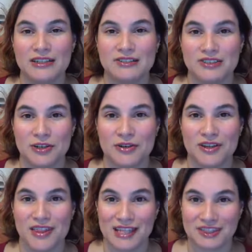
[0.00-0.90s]
So
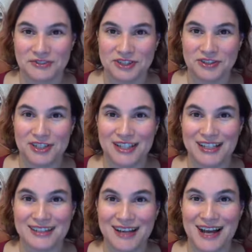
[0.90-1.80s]
thanks for tuning
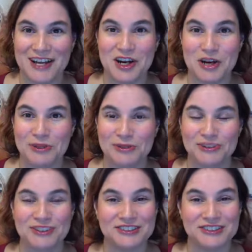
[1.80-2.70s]
in. I hope you
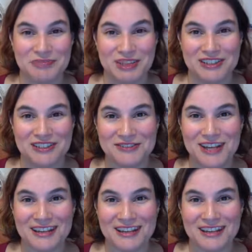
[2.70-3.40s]
learned something new,